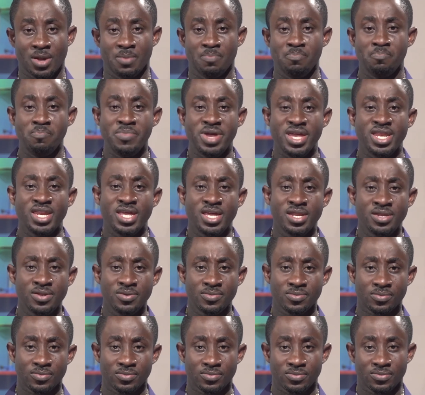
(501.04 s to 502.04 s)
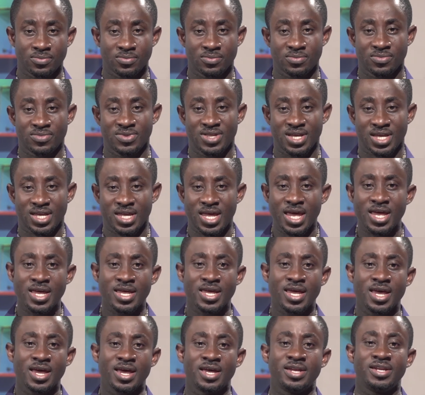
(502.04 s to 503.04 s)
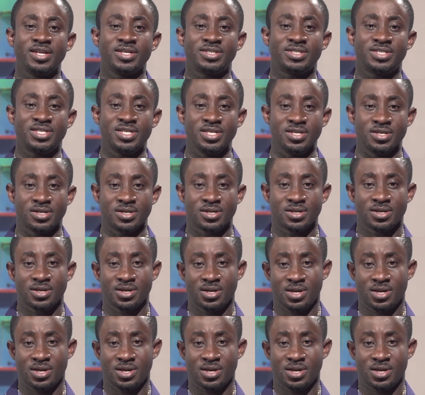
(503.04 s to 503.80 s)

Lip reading: Meaning, the kenke and the tea